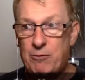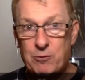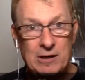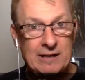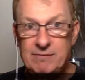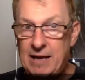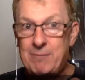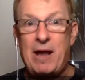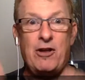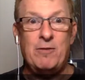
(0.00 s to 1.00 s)
I really
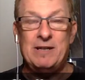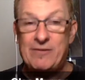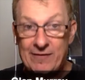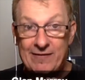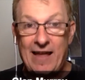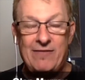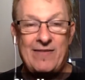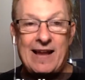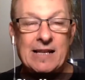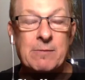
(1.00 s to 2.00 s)
admire them and, and
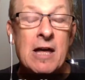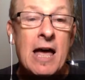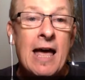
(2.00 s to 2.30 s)
thank them.